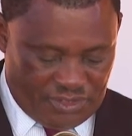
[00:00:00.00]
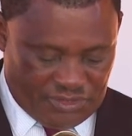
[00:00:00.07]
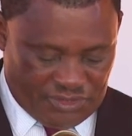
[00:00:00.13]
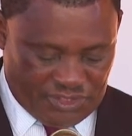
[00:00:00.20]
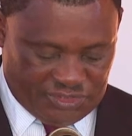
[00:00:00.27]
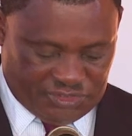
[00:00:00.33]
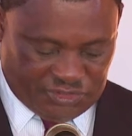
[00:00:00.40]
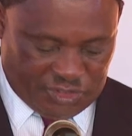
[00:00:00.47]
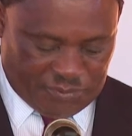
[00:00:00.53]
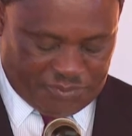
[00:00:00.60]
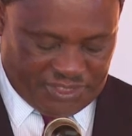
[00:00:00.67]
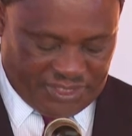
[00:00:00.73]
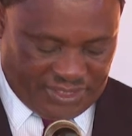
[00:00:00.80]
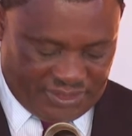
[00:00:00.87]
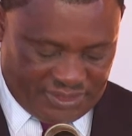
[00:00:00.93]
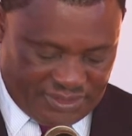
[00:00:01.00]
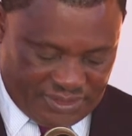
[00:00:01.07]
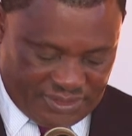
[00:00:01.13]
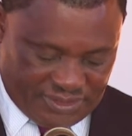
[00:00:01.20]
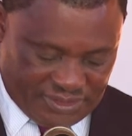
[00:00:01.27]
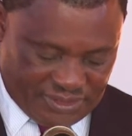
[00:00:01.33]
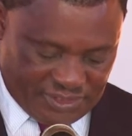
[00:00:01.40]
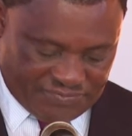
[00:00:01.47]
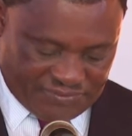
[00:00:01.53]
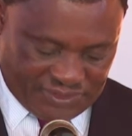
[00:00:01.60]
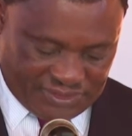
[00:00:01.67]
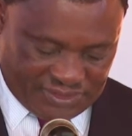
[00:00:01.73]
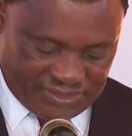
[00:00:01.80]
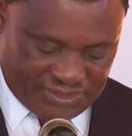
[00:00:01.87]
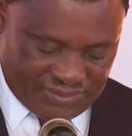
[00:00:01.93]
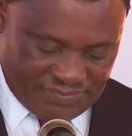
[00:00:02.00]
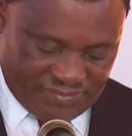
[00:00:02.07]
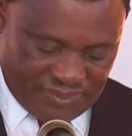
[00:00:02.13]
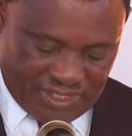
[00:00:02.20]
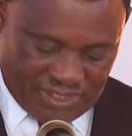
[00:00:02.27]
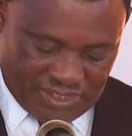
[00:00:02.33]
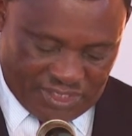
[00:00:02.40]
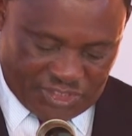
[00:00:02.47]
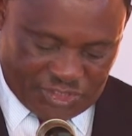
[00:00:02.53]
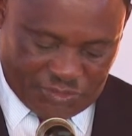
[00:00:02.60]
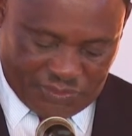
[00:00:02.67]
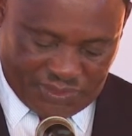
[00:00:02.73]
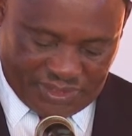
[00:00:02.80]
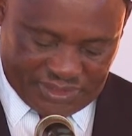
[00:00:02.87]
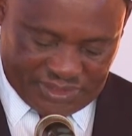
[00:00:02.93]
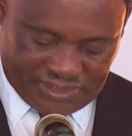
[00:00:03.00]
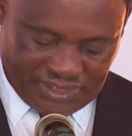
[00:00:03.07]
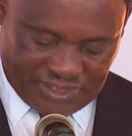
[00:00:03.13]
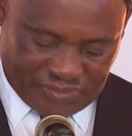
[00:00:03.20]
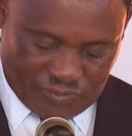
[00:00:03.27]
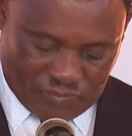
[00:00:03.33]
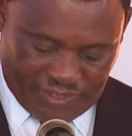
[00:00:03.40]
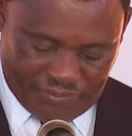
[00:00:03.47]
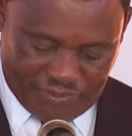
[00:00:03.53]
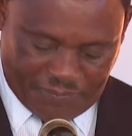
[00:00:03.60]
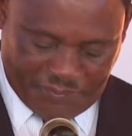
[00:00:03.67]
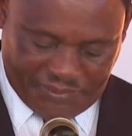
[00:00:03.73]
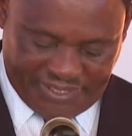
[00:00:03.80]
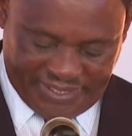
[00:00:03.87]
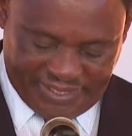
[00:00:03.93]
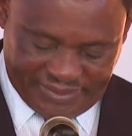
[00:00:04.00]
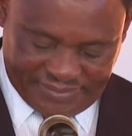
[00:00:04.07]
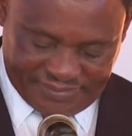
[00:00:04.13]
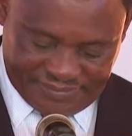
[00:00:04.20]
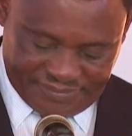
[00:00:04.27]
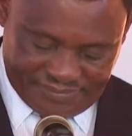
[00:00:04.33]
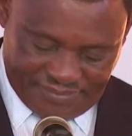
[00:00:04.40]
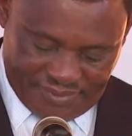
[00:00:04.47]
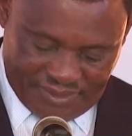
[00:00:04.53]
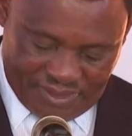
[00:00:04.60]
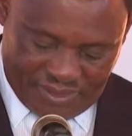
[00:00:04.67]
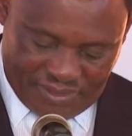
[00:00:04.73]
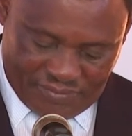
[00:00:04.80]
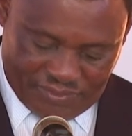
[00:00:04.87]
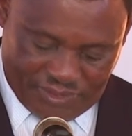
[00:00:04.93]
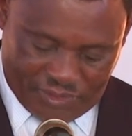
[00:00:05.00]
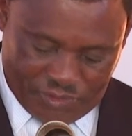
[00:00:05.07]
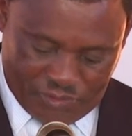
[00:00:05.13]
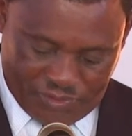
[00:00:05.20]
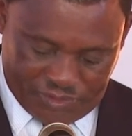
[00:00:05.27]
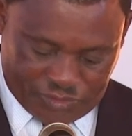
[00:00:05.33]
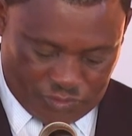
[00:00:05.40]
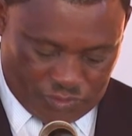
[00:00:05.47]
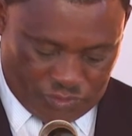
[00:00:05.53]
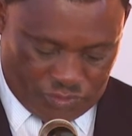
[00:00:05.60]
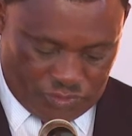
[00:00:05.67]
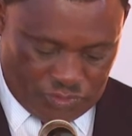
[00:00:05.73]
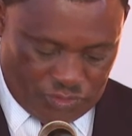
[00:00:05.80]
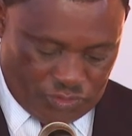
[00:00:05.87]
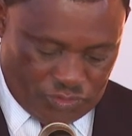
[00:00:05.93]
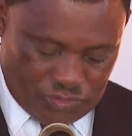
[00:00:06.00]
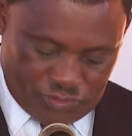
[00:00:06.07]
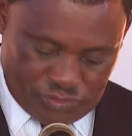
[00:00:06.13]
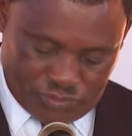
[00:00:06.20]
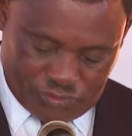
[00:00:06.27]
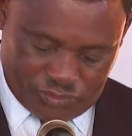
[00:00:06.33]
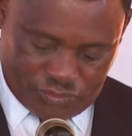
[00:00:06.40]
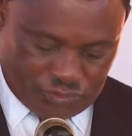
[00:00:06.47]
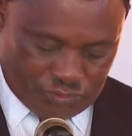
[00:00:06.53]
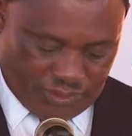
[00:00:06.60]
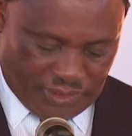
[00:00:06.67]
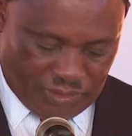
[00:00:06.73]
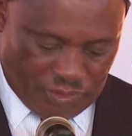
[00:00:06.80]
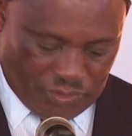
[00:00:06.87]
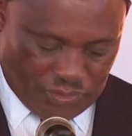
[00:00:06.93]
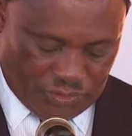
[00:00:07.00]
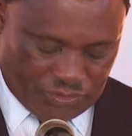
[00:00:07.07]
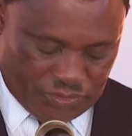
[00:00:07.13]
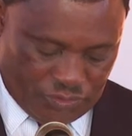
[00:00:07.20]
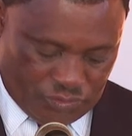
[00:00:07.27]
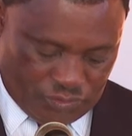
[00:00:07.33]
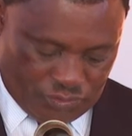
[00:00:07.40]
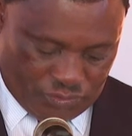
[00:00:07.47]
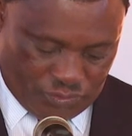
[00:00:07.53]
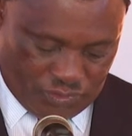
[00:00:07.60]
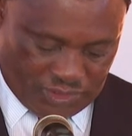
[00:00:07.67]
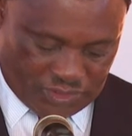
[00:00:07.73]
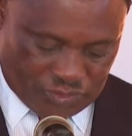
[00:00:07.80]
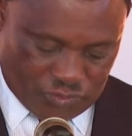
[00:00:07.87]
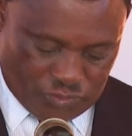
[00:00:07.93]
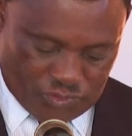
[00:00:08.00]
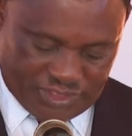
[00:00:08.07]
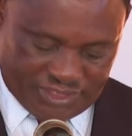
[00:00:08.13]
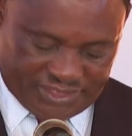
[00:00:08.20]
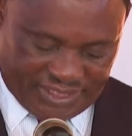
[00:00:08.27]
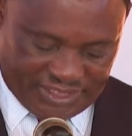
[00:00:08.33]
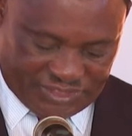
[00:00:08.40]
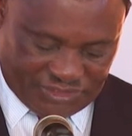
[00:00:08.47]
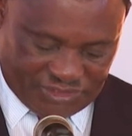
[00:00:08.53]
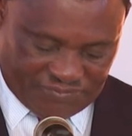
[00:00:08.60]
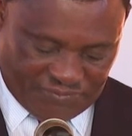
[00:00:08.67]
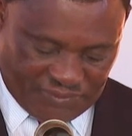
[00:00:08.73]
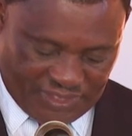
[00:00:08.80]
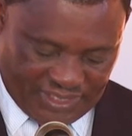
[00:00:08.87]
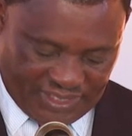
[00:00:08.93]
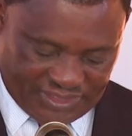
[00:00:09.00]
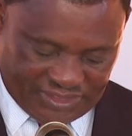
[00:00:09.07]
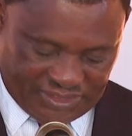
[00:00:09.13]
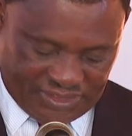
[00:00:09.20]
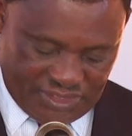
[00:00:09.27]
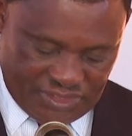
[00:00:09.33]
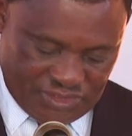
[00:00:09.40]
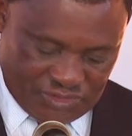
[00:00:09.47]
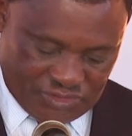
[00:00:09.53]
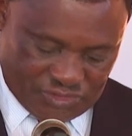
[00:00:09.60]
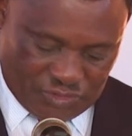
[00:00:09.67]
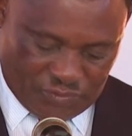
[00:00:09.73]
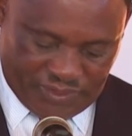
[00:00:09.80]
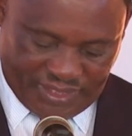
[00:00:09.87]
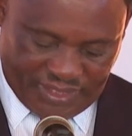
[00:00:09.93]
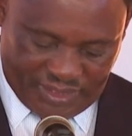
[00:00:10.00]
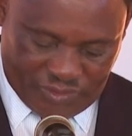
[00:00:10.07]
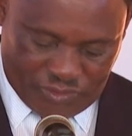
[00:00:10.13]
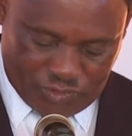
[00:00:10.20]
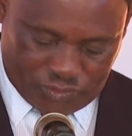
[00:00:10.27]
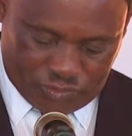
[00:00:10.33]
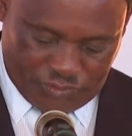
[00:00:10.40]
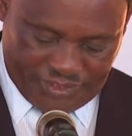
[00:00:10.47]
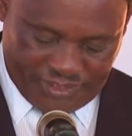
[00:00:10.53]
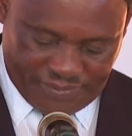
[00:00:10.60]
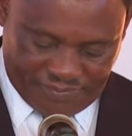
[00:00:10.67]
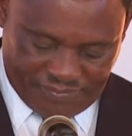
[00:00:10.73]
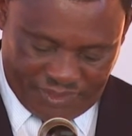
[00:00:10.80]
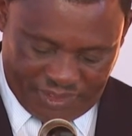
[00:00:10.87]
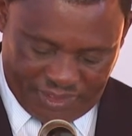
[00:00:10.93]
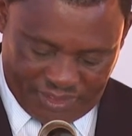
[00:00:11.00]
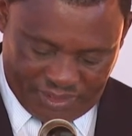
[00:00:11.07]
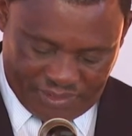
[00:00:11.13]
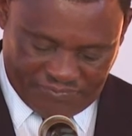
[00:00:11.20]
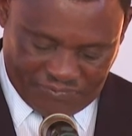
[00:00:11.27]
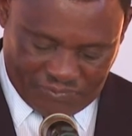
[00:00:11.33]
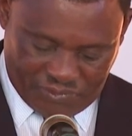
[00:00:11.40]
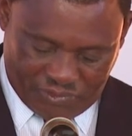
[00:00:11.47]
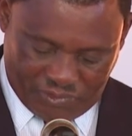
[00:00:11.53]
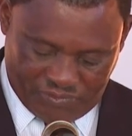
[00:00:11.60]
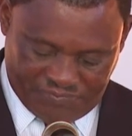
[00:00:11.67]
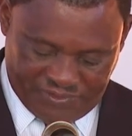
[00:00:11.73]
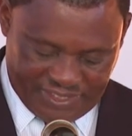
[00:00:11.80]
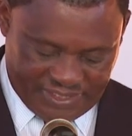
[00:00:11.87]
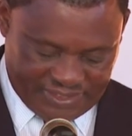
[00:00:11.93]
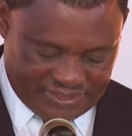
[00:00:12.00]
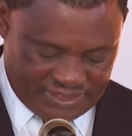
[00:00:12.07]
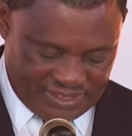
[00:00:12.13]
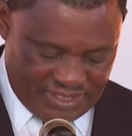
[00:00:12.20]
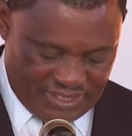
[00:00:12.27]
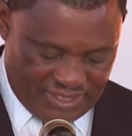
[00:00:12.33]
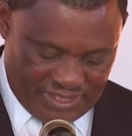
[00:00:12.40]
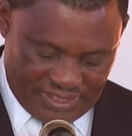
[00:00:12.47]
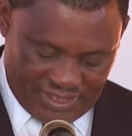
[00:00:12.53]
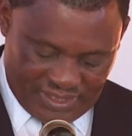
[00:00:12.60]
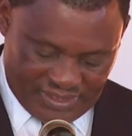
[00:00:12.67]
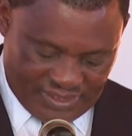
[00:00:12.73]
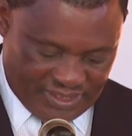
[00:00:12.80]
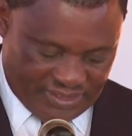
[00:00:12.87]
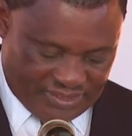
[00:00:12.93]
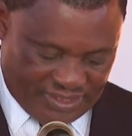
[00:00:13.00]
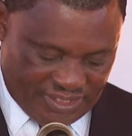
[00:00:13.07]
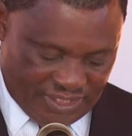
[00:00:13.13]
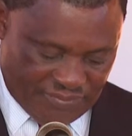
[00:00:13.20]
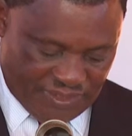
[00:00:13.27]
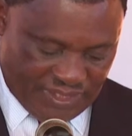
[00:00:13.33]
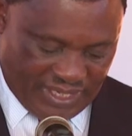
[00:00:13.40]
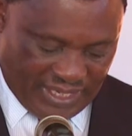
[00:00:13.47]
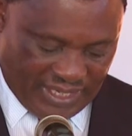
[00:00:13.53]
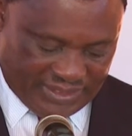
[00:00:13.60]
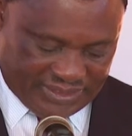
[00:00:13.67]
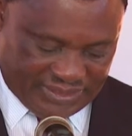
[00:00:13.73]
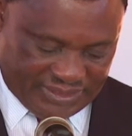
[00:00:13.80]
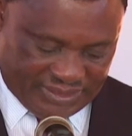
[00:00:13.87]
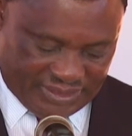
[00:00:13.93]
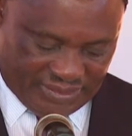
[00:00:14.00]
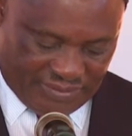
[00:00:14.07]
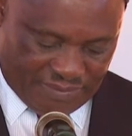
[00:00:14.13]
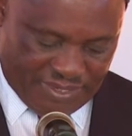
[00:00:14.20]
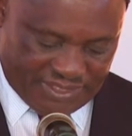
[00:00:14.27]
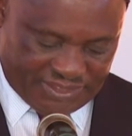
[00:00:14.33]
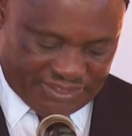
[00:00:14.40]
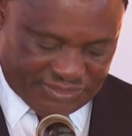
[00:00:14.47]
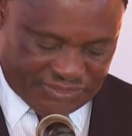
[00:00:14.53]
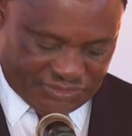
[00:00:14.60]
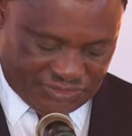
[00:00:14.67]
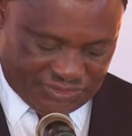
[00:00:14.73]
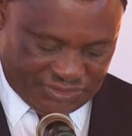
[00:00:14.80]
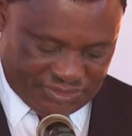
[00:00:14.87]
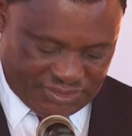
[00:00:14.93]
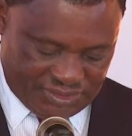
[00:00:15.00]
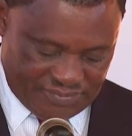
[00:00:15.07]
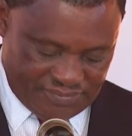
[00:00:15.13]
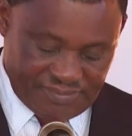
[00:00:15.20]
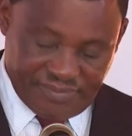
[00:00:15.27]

This scripture gives us the assurance that when we pray, we are doing so to a God who has good intentions for us, so we can go to Him in full confidence that He will act in our best interests.